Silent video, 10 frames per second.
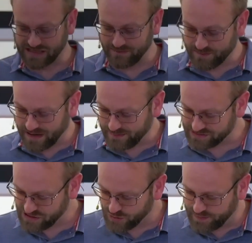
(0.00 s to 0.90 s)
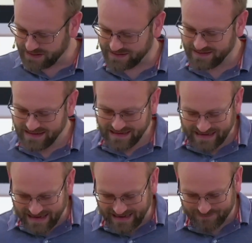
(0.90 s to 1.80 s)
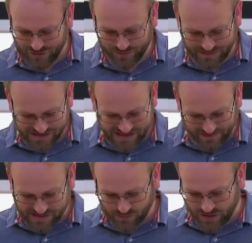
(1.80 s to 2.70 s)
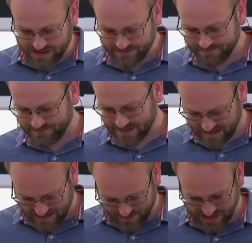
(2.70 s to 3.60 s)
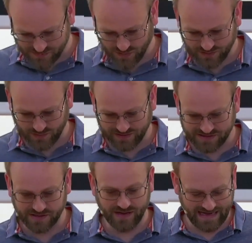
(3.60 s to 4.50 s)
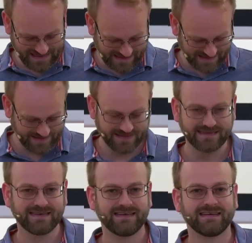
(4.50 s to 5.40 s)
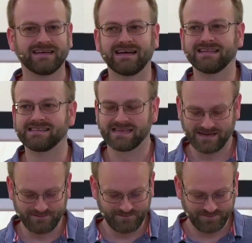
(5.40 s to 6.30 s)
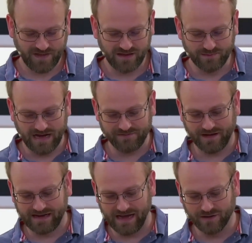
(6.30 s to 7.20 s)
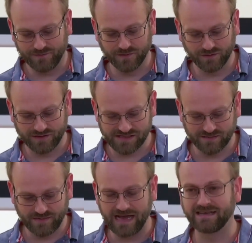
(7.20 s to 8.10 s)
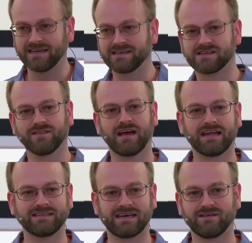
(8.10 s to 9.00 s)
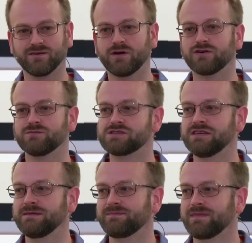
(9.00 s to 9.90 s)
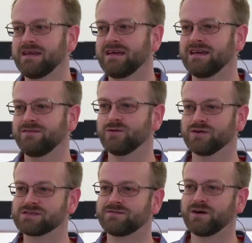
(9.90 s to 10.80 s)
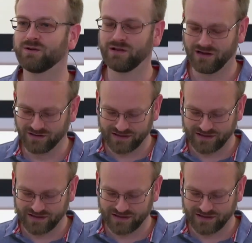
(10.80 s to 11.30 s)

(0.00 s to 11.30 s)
your Bibles open at Romans chapter 1, page 1128? And you might find it helpful. There's some headings on the handout, the welcome sheet, if you want to follow along.